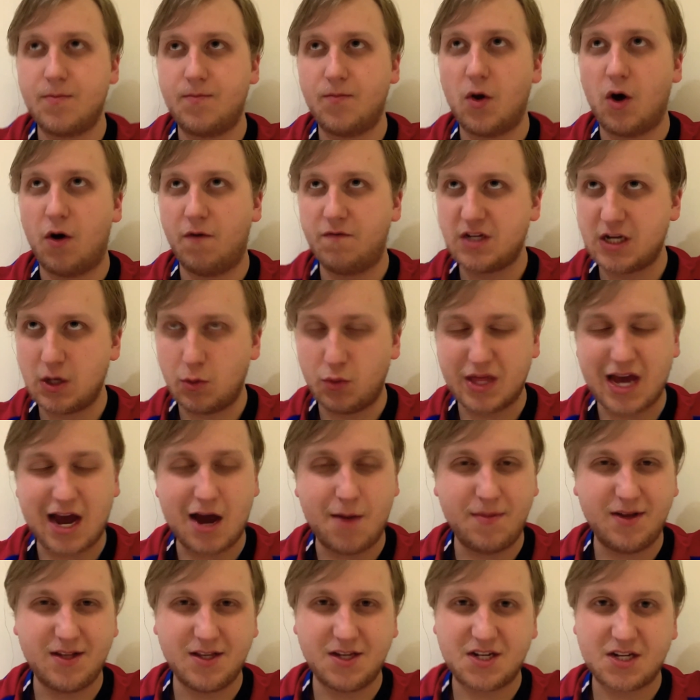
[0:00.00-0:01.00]
obviously without
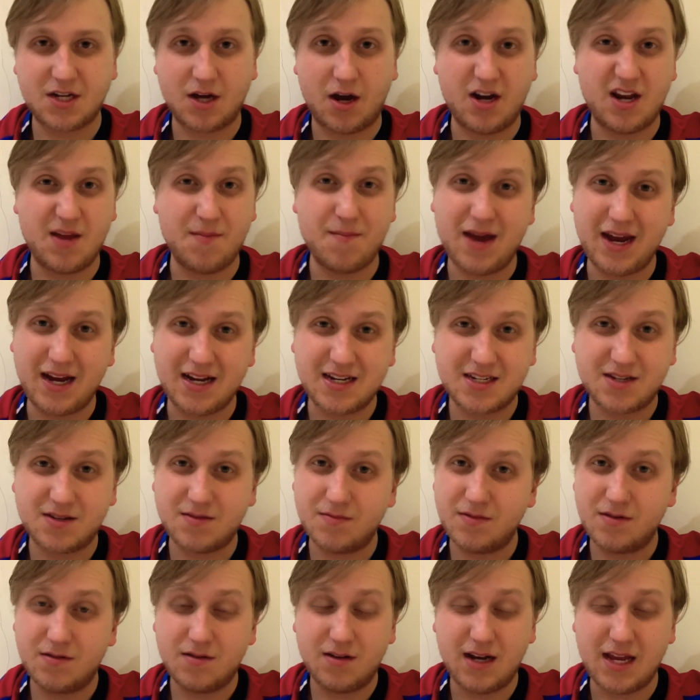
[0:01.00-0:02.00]
him in the side, it makes
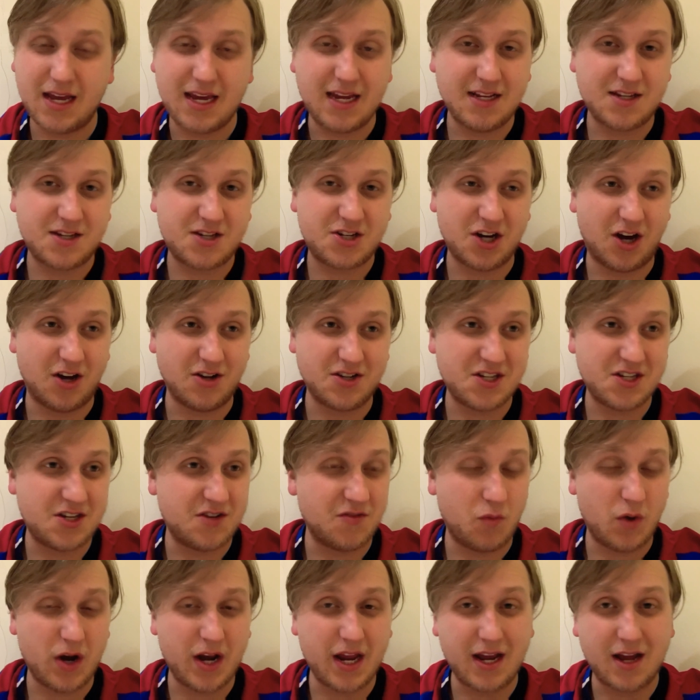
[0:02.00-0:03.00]
Leeds' chances of
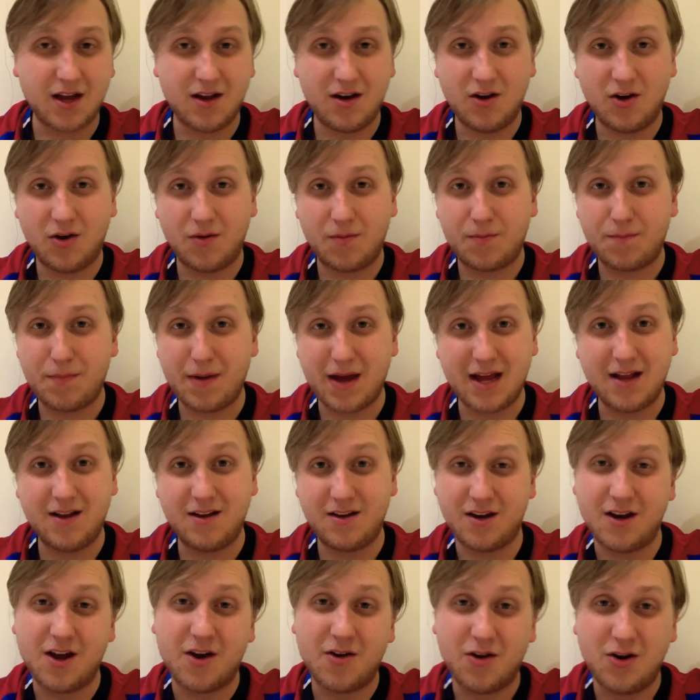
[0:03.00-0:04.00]
winning a lot better, you
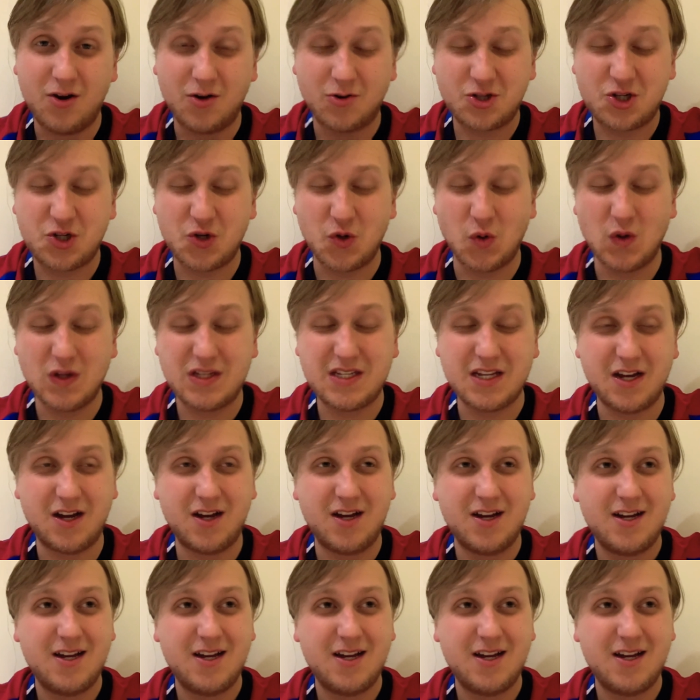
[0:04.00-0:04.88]
know, a lot shorter.